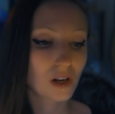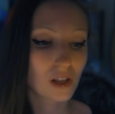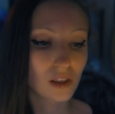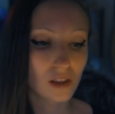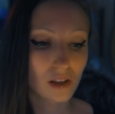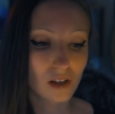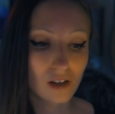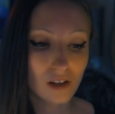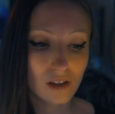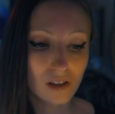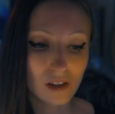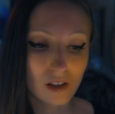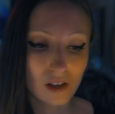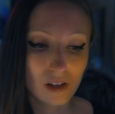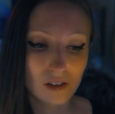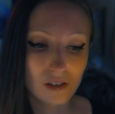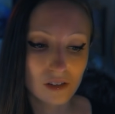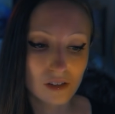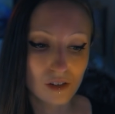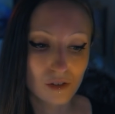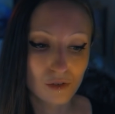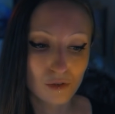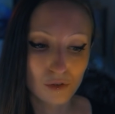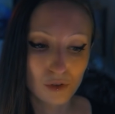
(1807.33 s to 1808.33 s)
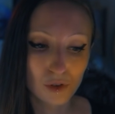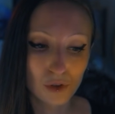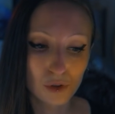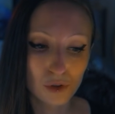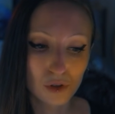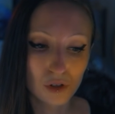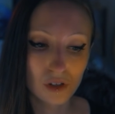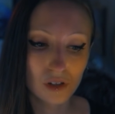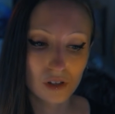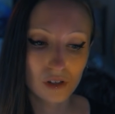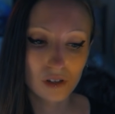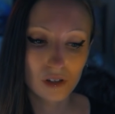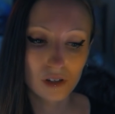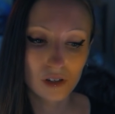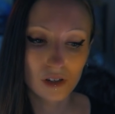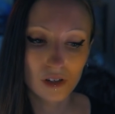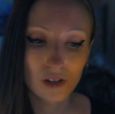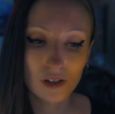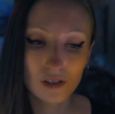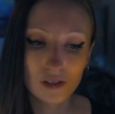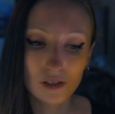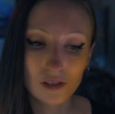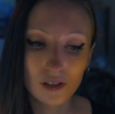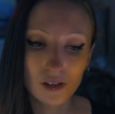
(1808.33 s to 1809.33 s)
think that diffusion
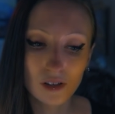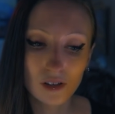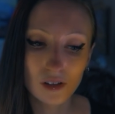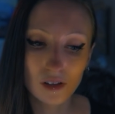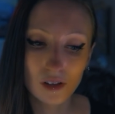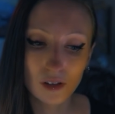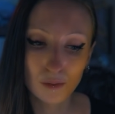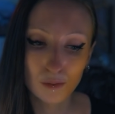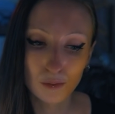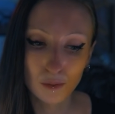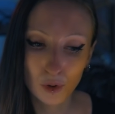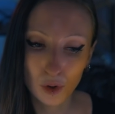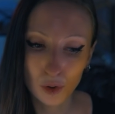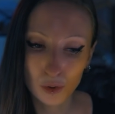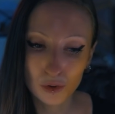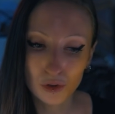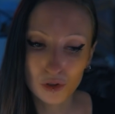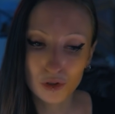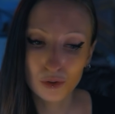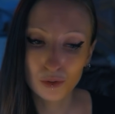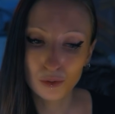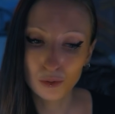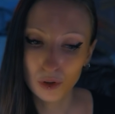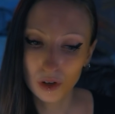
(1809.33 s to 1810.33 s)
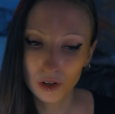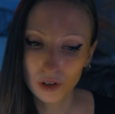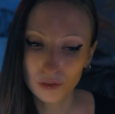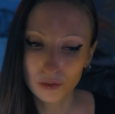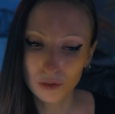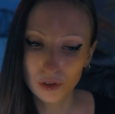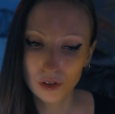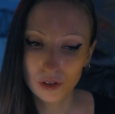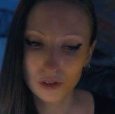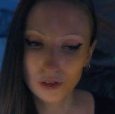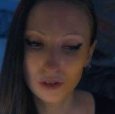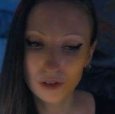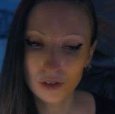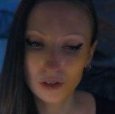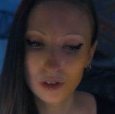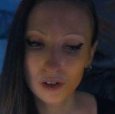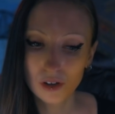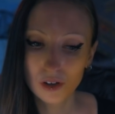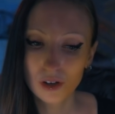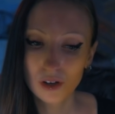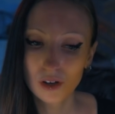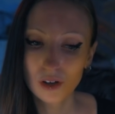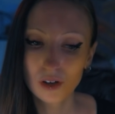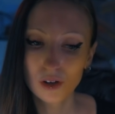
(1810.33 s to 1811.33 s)
is the most relevant
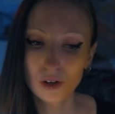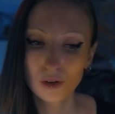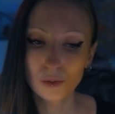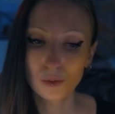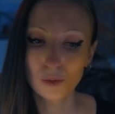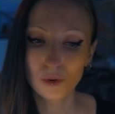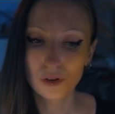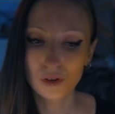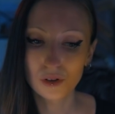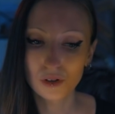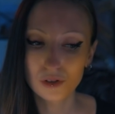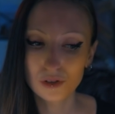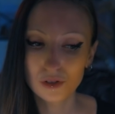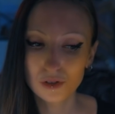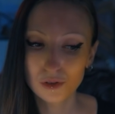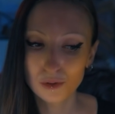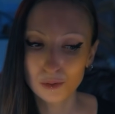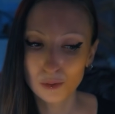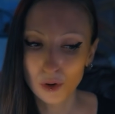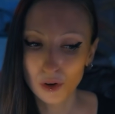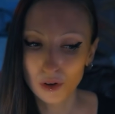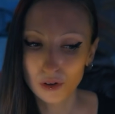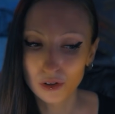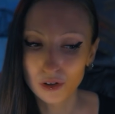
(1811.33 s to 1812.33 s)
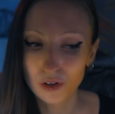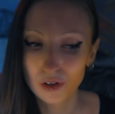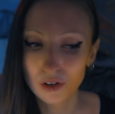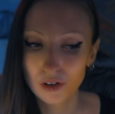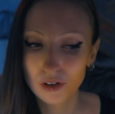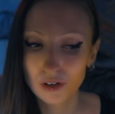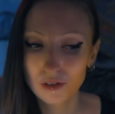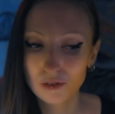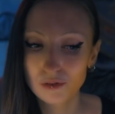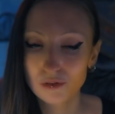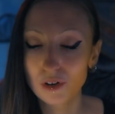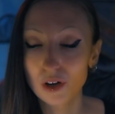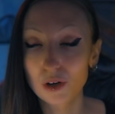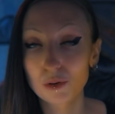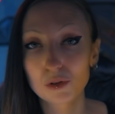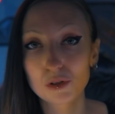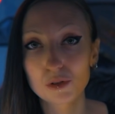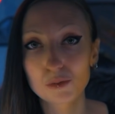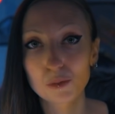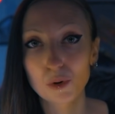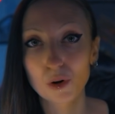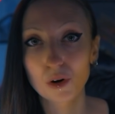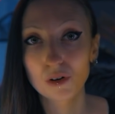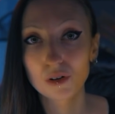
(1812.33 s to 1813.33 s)
with smaller virus
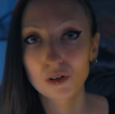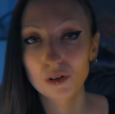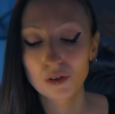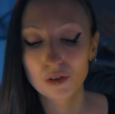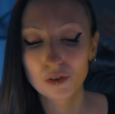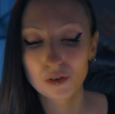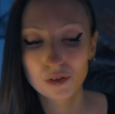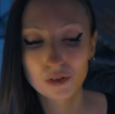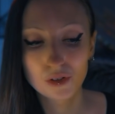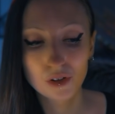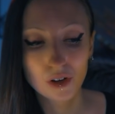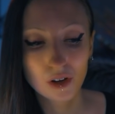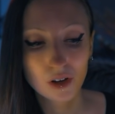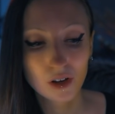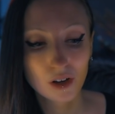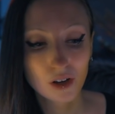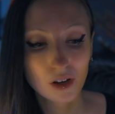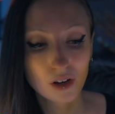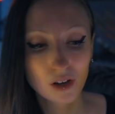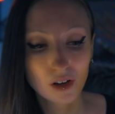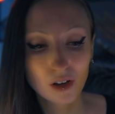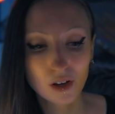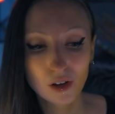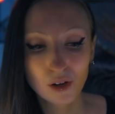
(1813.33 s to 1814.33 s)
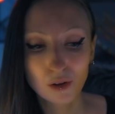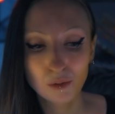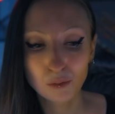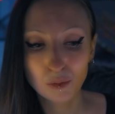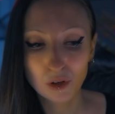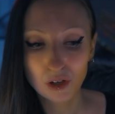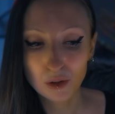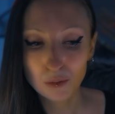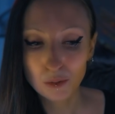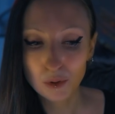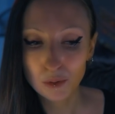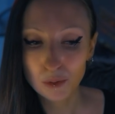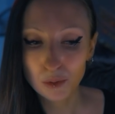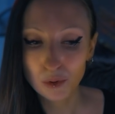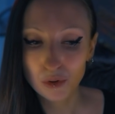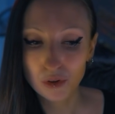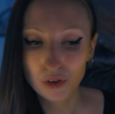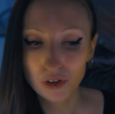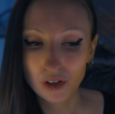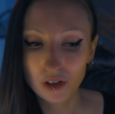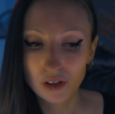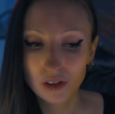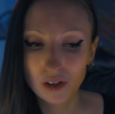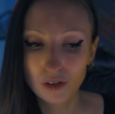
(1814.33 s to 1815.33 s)
particles. Many people
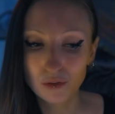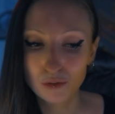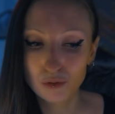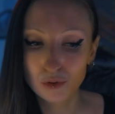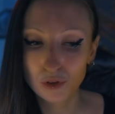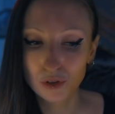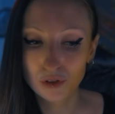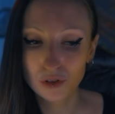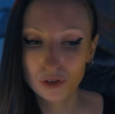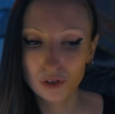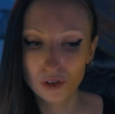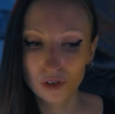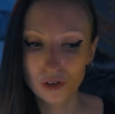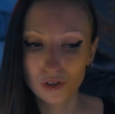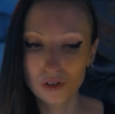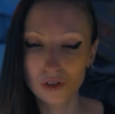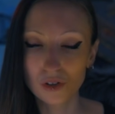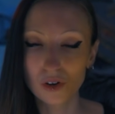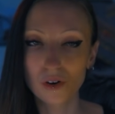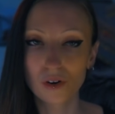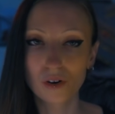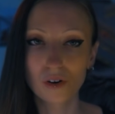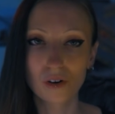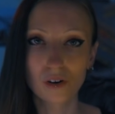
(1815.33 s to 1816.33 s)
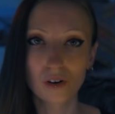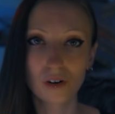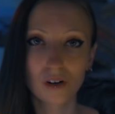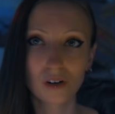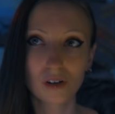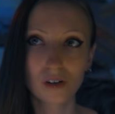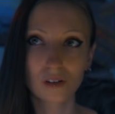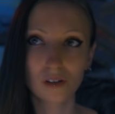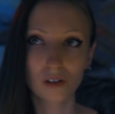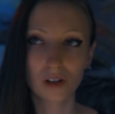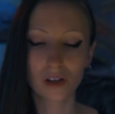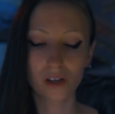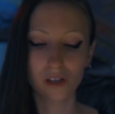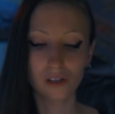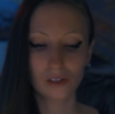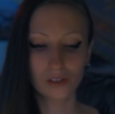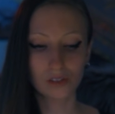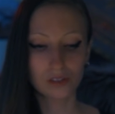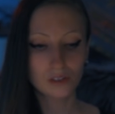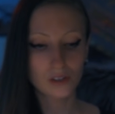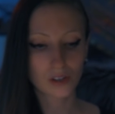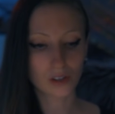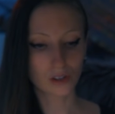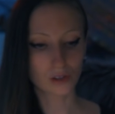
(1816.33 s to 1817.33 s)
think that filters are like a
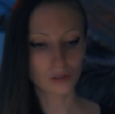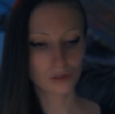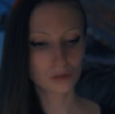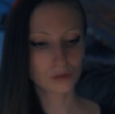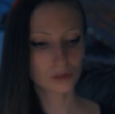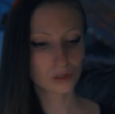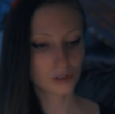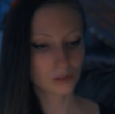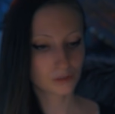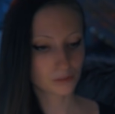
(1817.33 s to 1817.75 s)
sieve